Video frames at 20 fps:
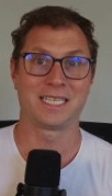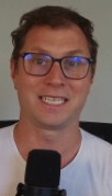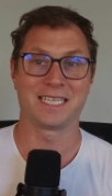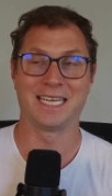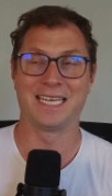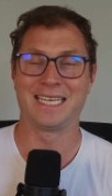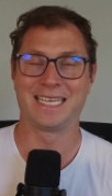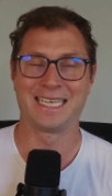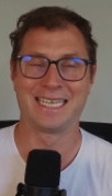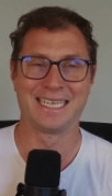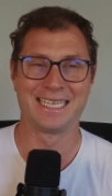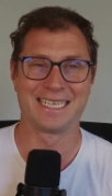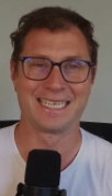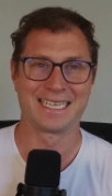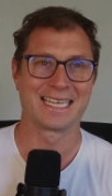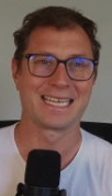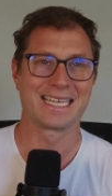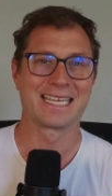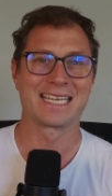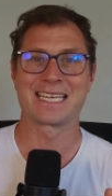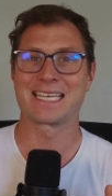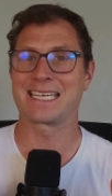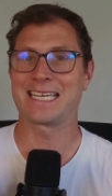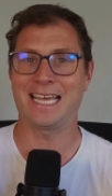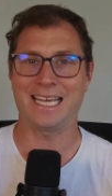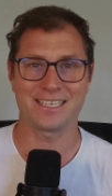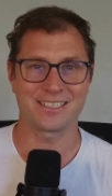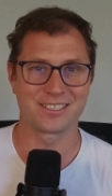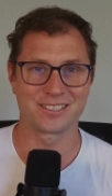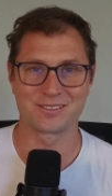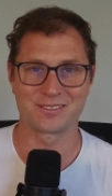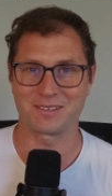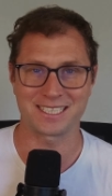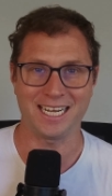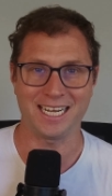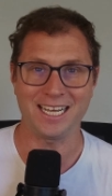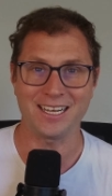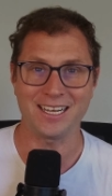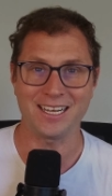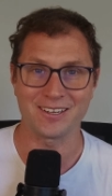like, catches
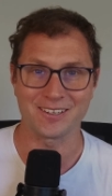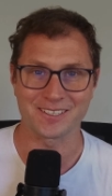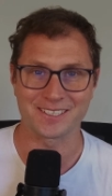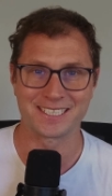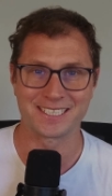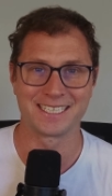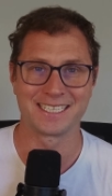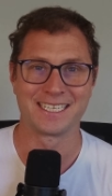Rust out.